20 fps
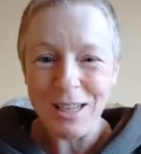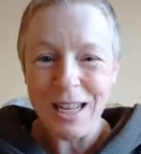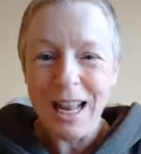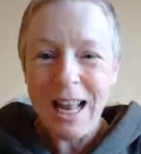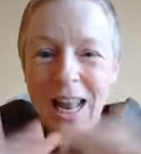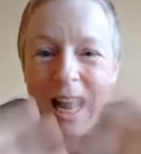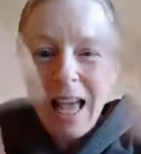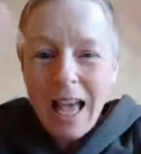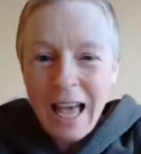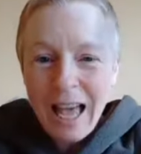
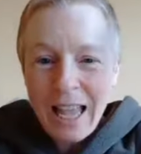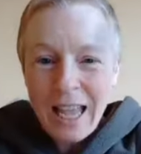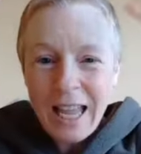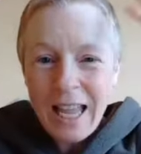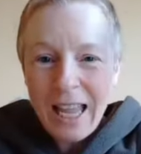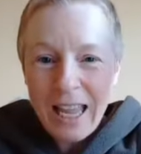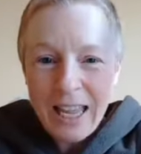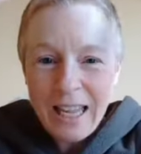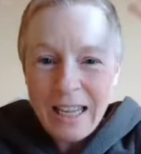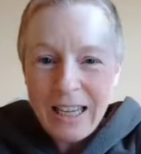
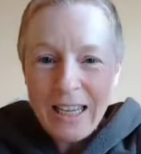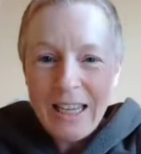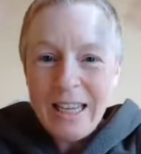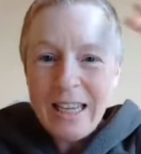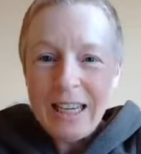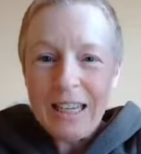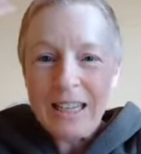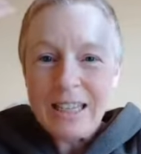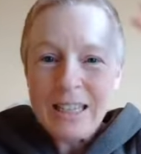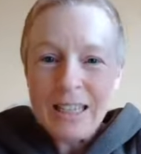Ilahi,
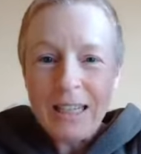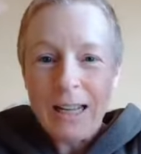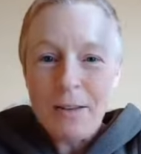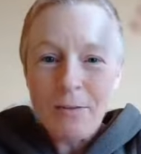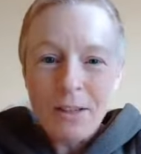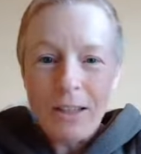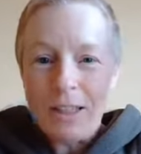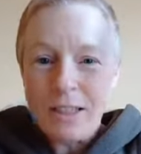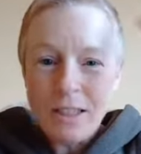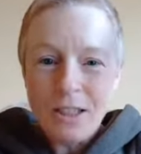it is
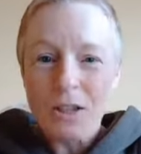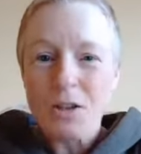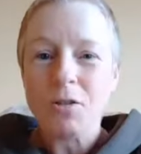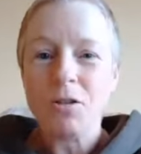lovely to see